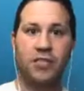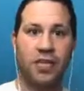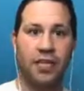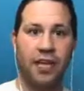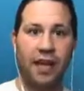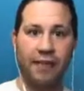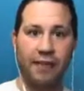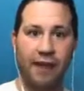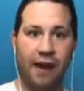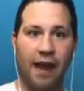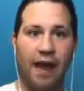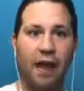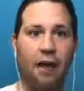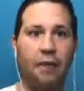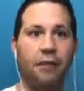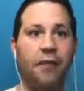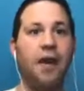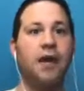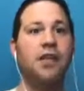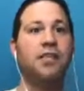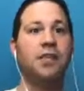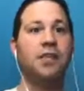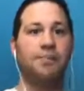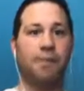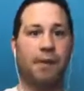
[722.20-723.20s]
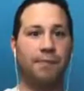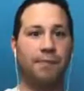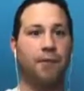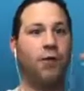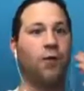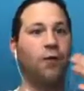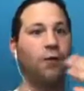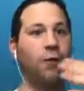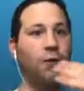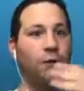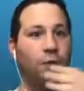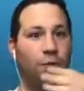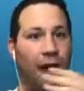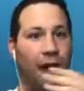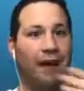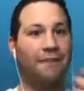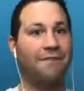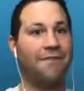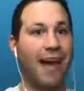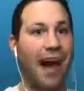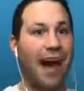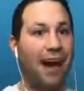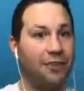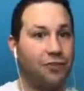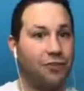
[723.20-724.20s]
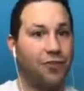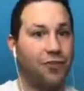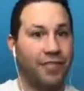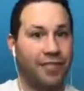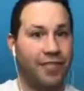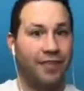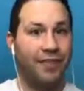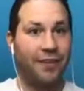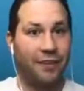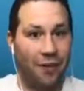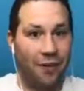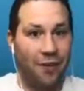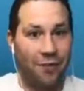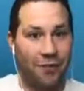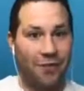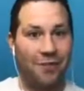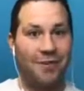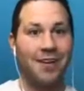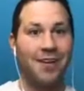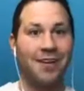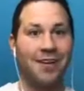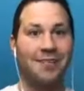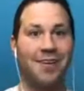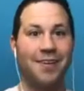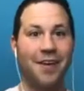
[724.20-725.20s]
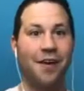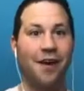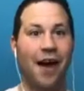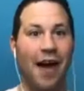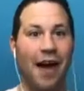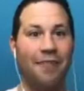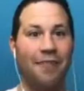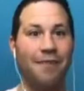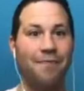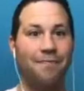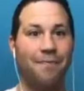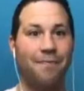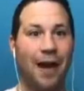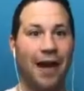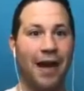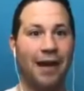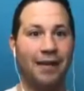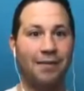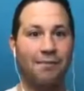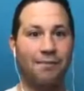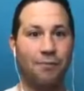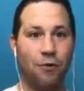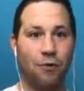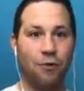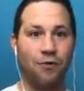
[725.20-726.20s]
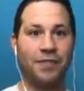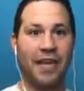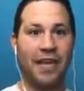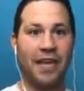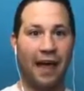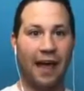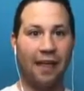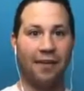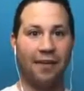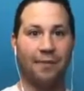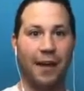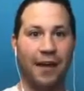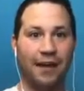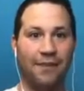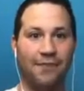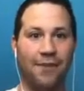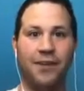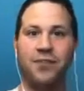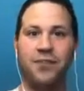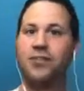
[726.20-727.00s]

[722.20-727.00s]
and their health, to people who have doctorates in their own, how their body moves and how their body functions.